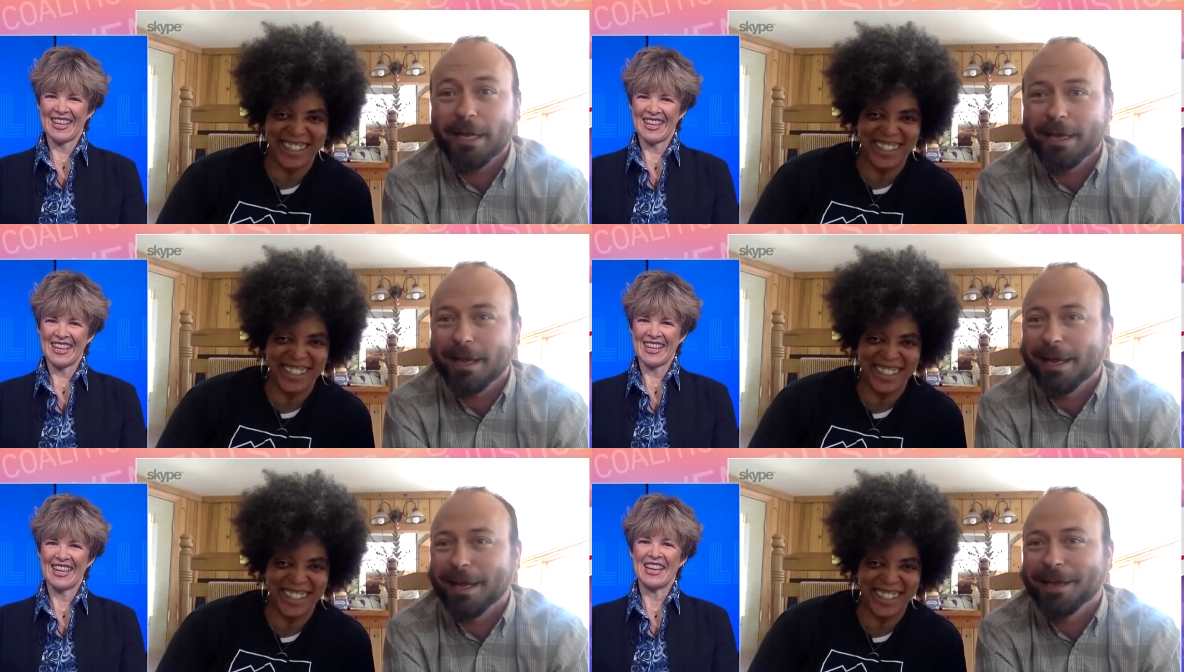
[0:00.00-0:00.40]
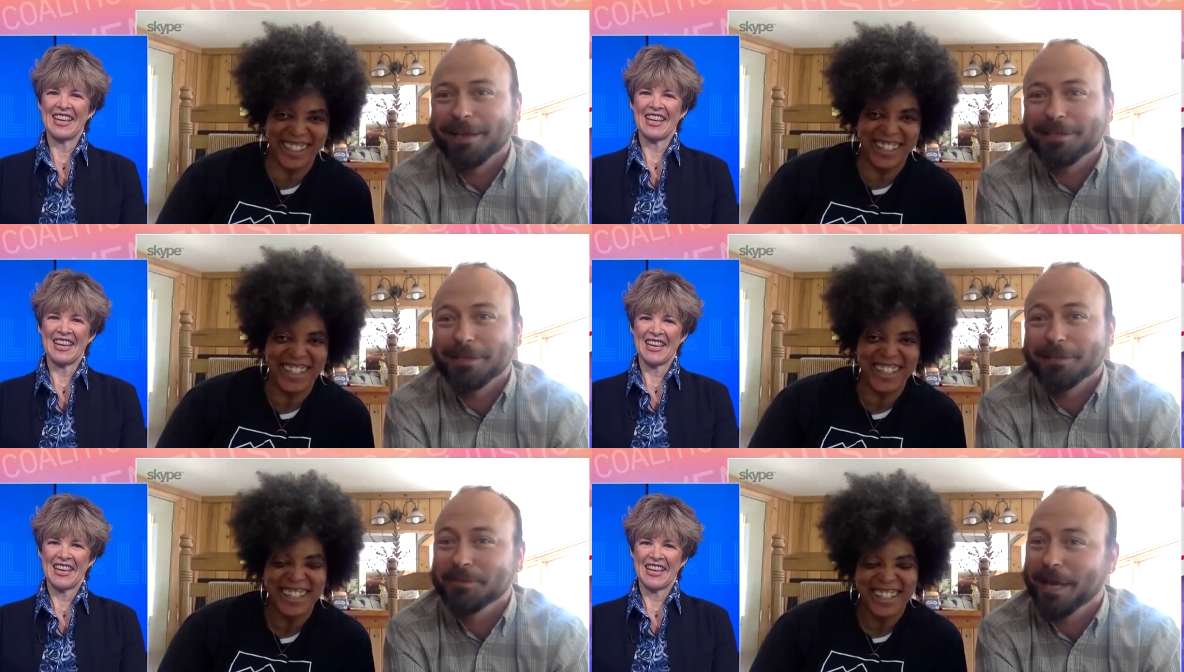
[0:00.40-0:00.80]
Speaker 1: it, and
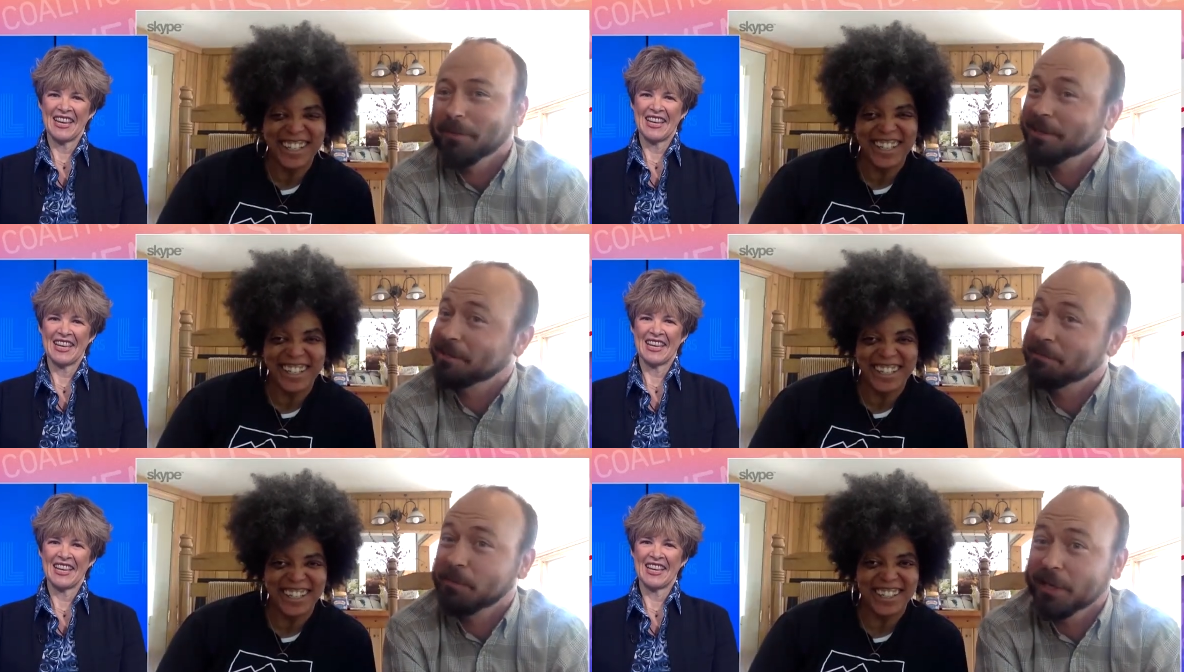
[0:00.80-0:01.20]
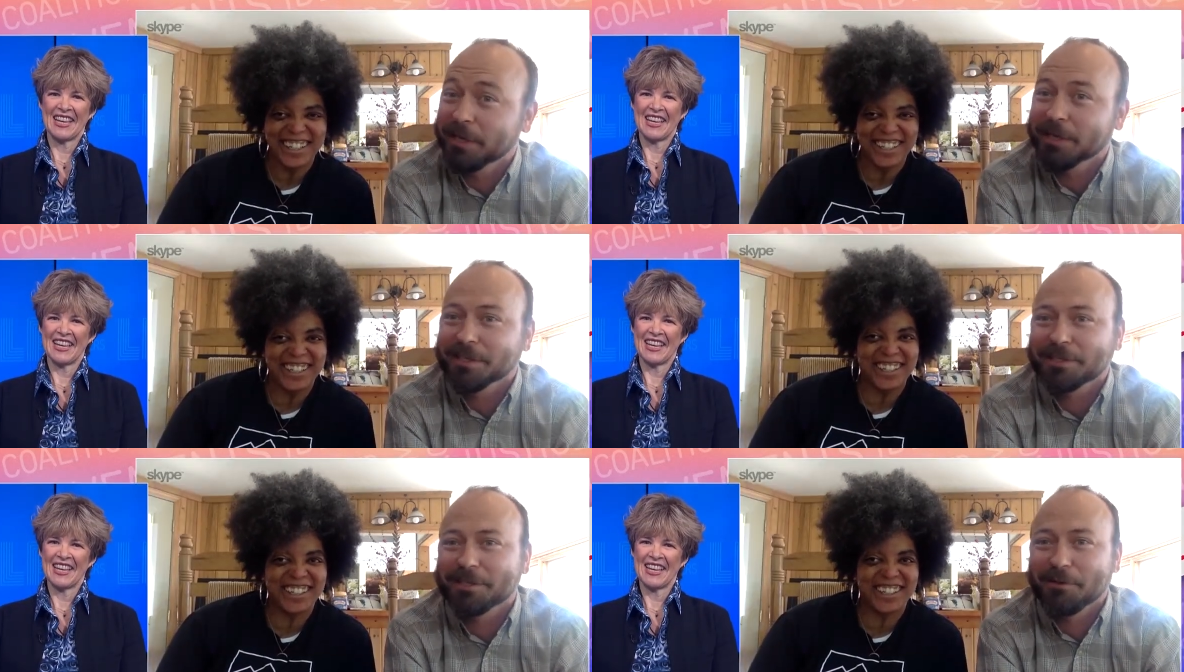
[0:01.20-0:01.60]
sometimes it's
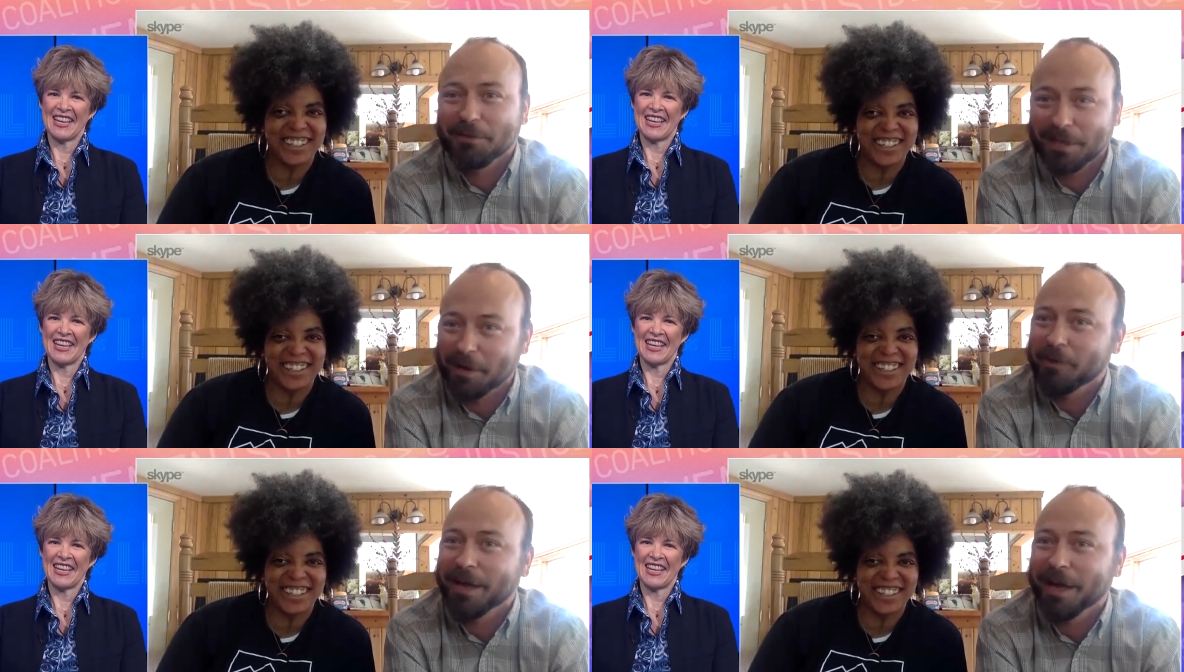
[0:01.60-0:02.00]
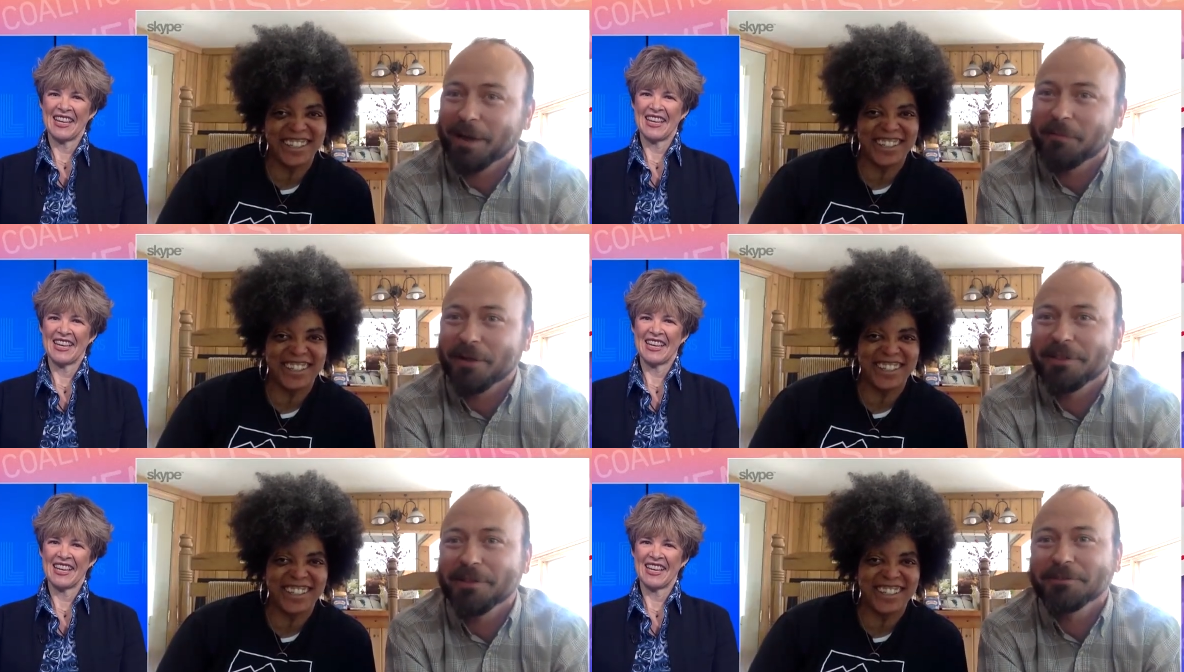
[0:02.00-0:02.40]
bills, so you know we got to
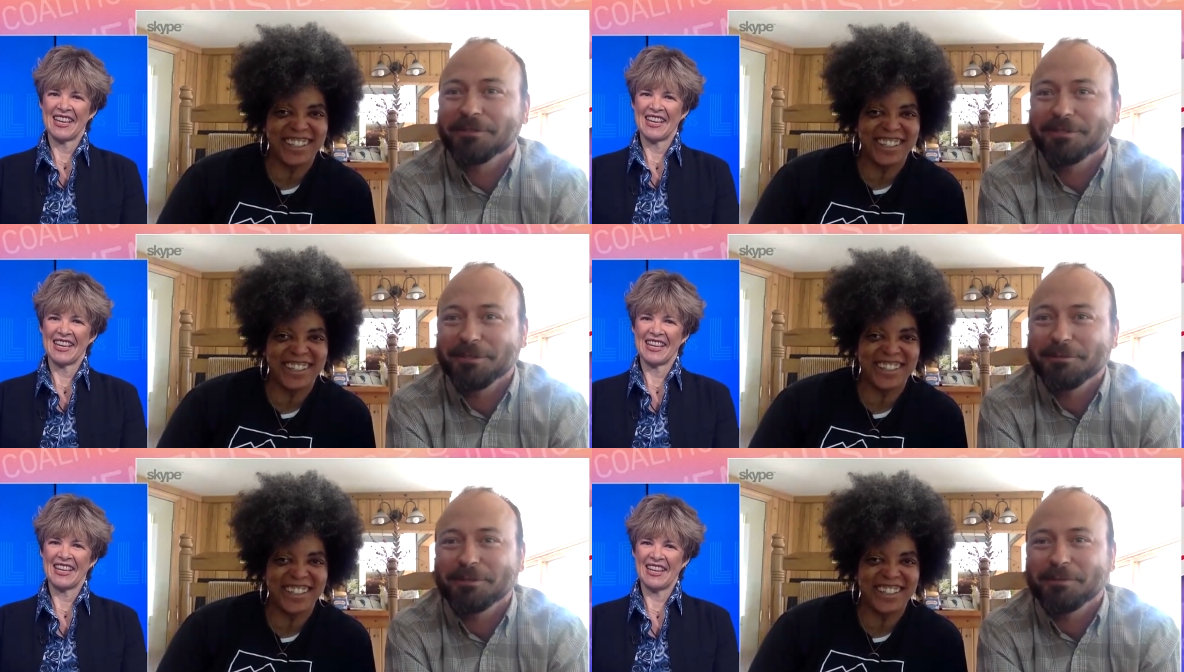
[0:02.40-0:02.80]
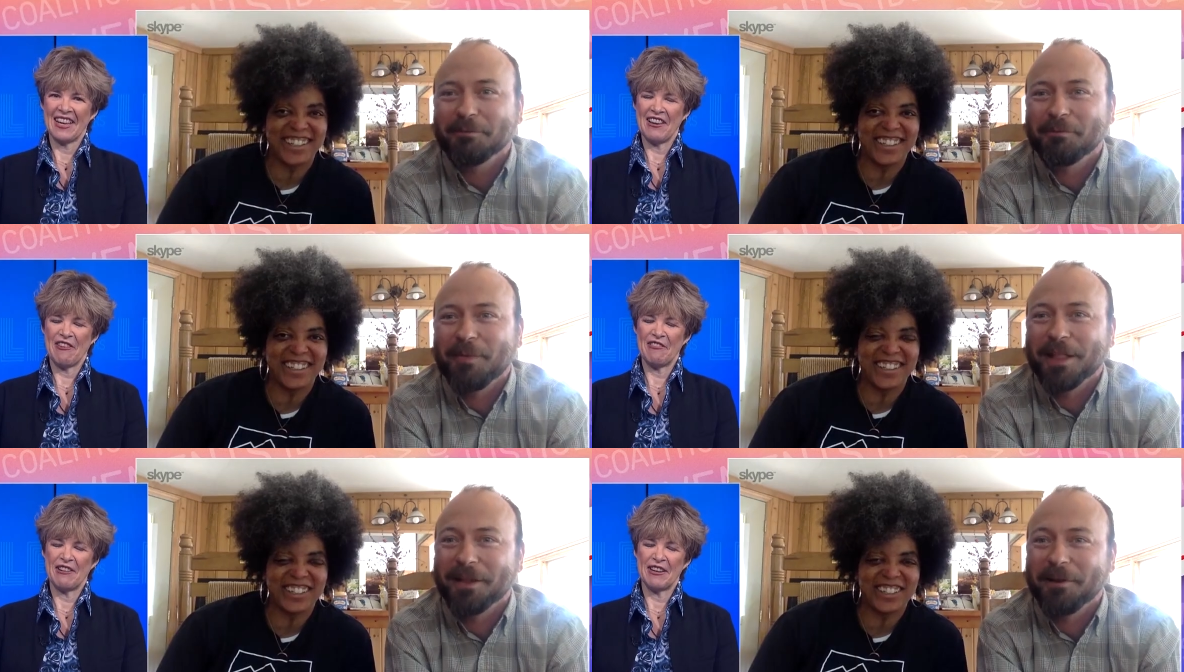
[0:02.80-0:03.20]
pay those too, so we're
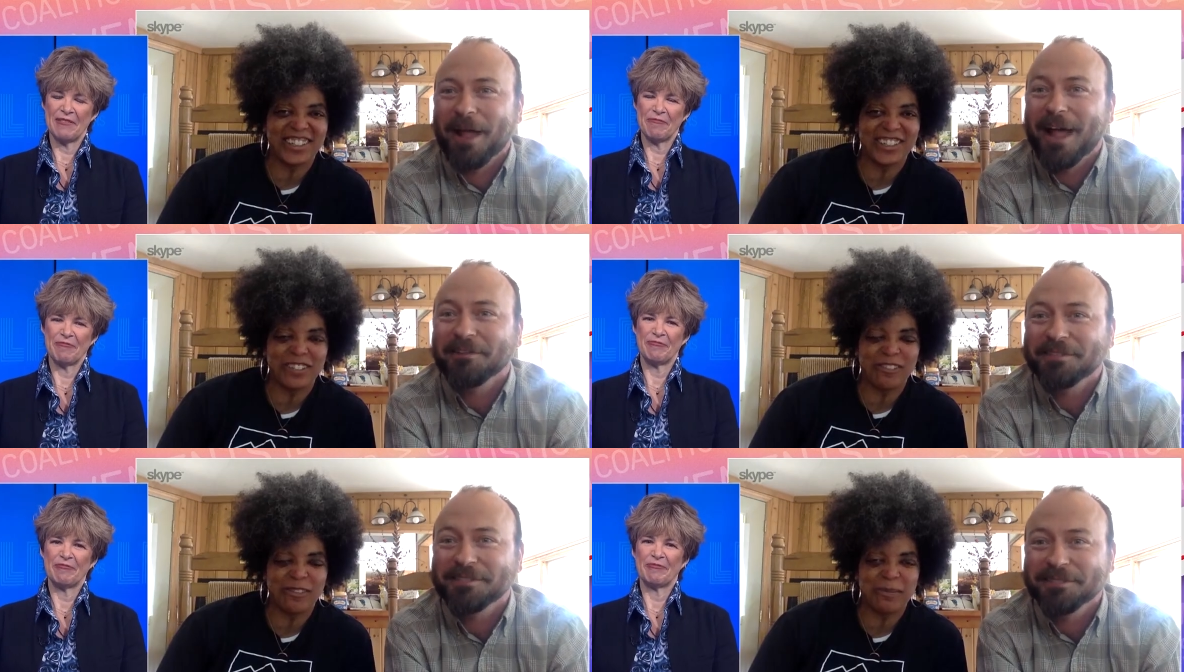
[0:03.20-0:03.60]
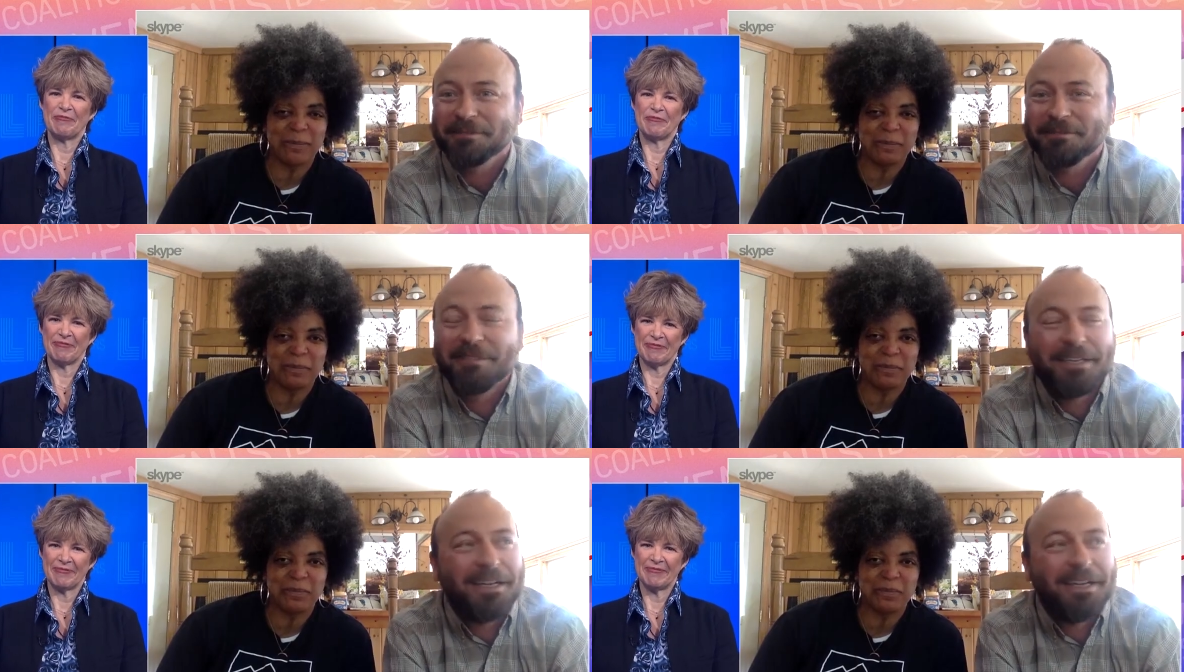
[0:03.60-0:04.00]
mailing it out too.